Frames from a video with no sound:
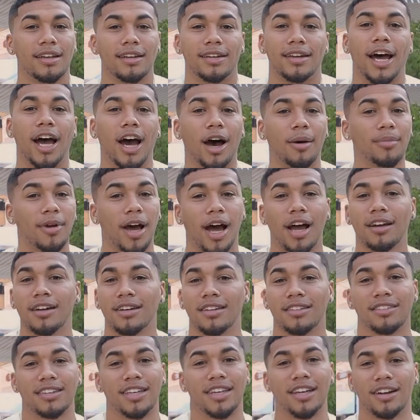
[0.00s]
Now, I'm not
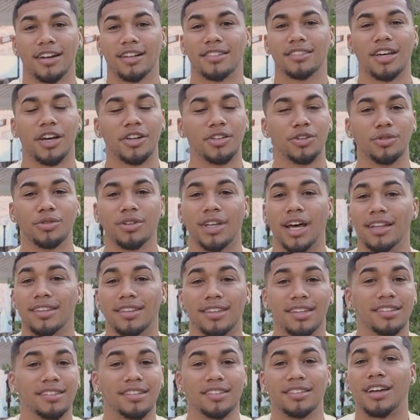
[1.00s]
gonna sit here and tell you that
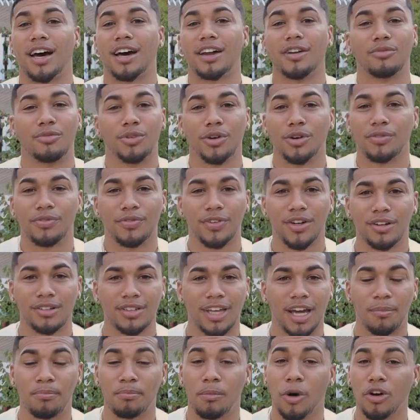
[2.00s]
this is not a real fear
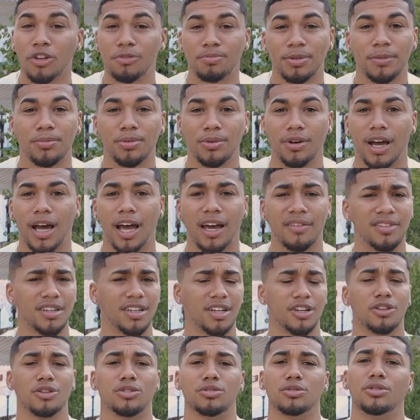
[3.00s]
that most people have,
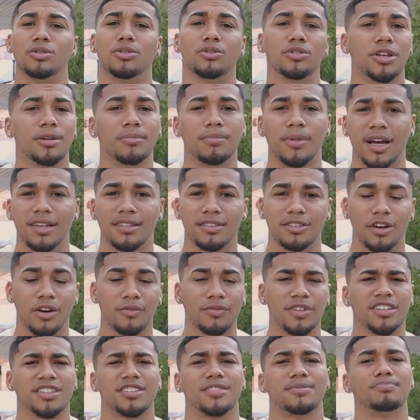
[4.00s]
including
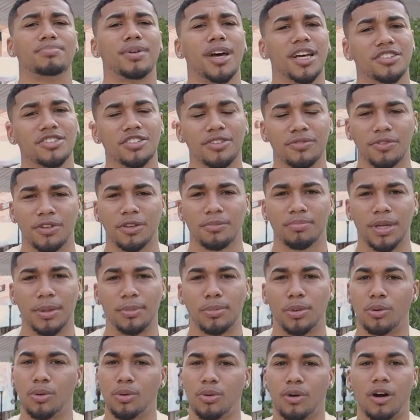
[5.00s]
myself, especially for the
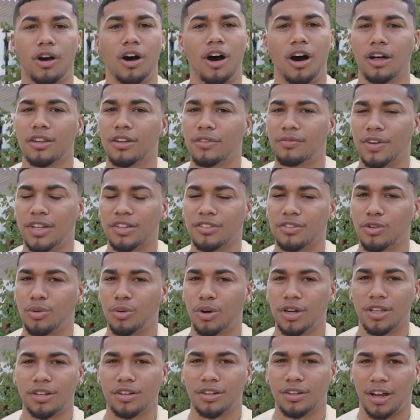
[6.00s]
people who are on the fence of
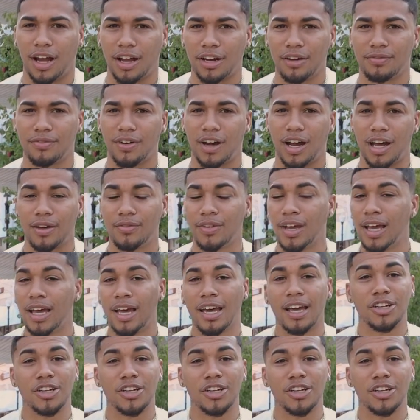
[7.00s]
quitting the nine to five.